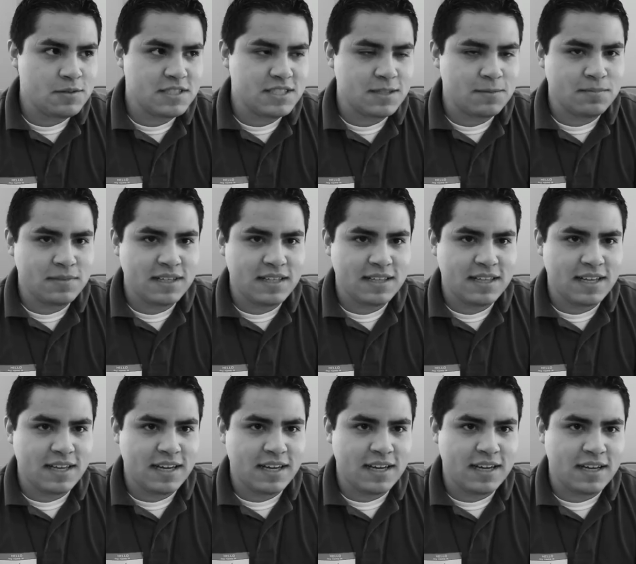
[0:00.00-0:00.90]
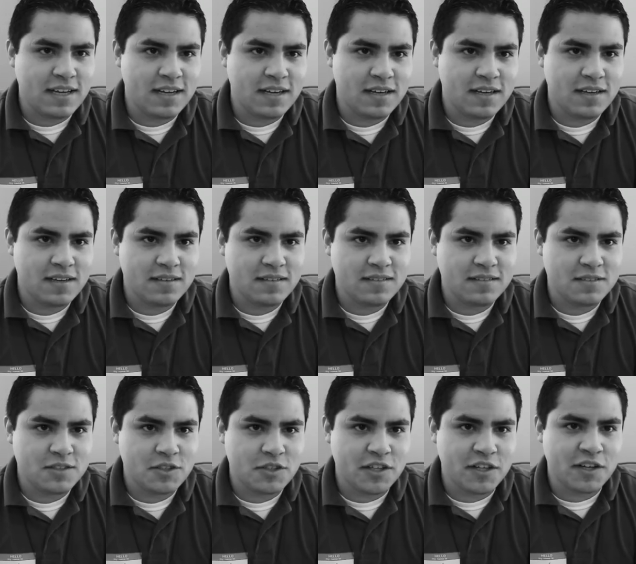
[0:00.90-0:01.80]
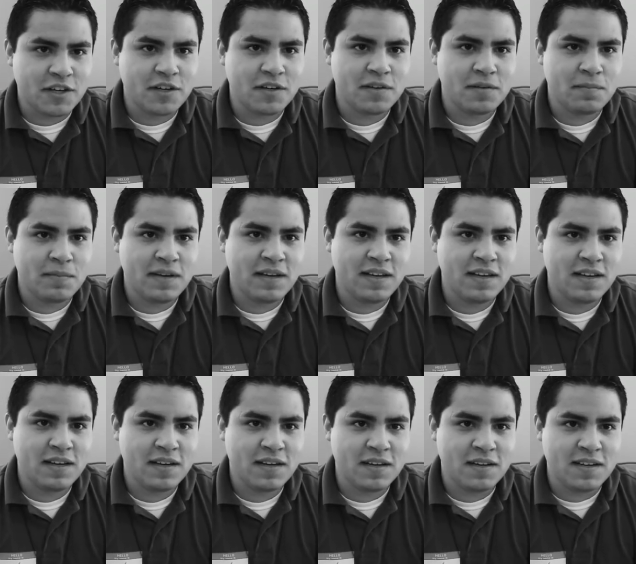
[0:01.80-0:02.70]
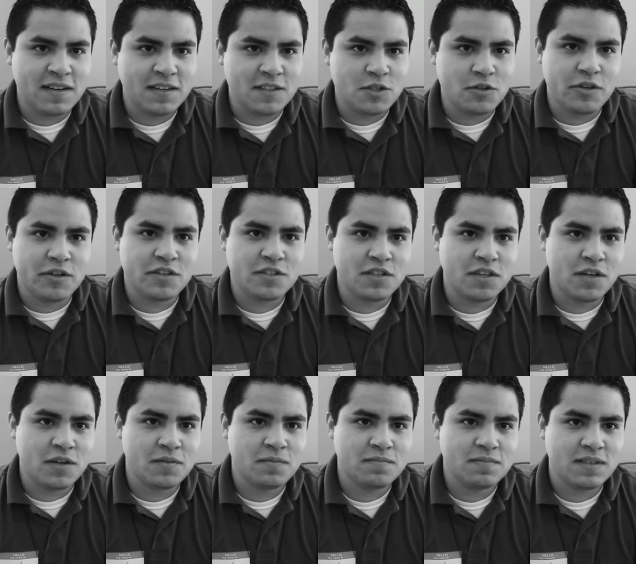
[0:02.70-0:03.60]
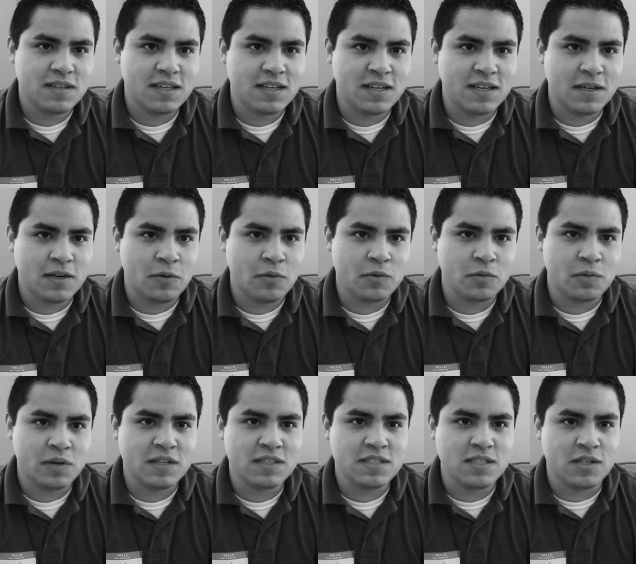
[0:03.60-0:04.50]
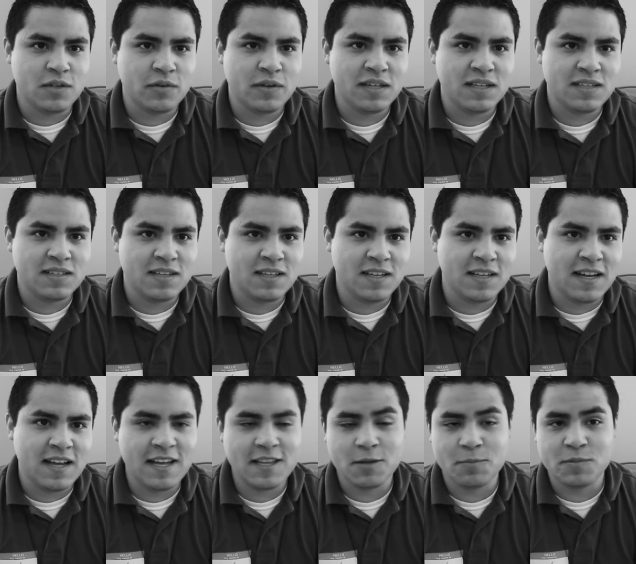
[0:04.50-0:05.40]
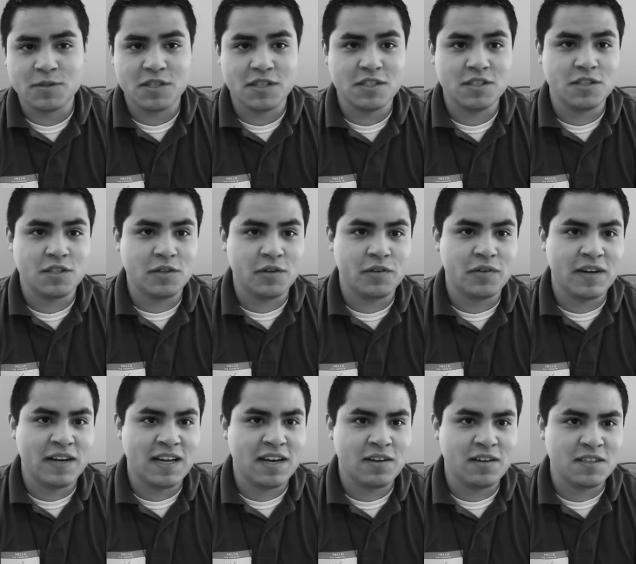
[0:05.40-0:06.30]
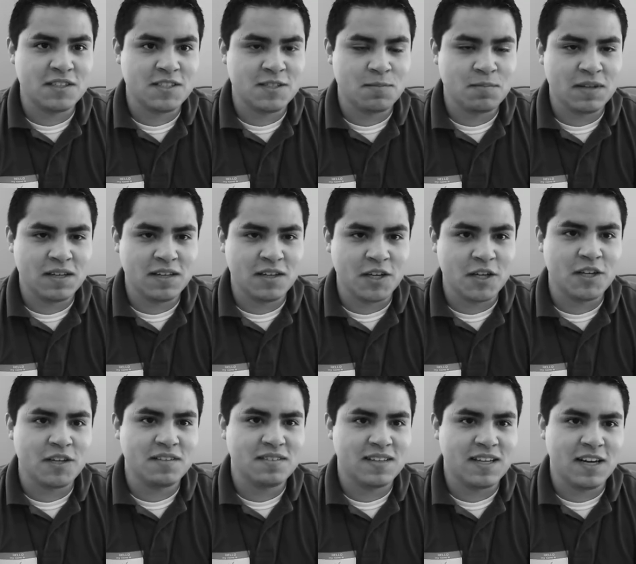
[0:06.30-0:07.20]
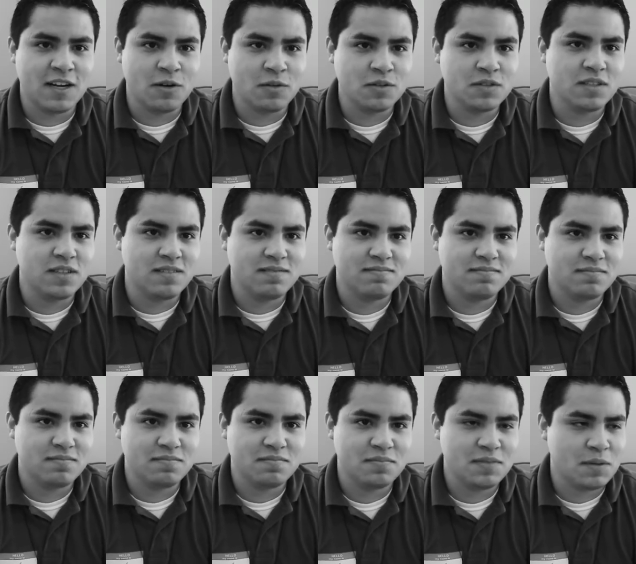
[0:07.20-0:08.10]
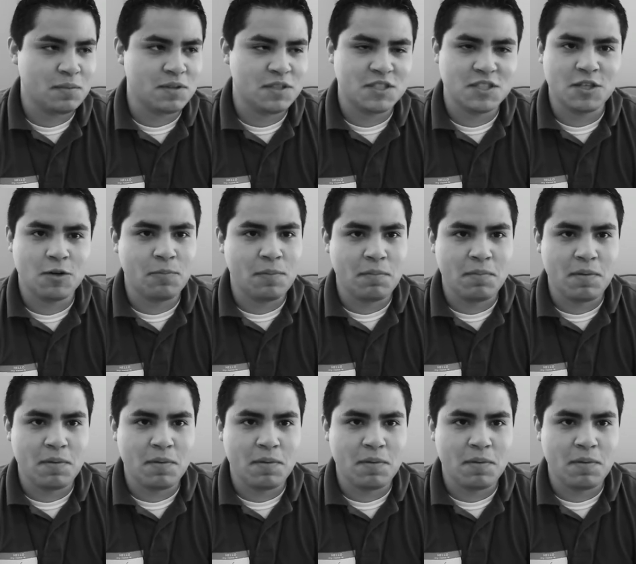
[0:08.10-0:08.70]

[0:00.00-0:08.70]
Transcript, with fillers: Something that triggered me uh, two years ago. Uh, I always wanted to do it, and I had the opportunity to do it right now, and something good that I was pretty much just helping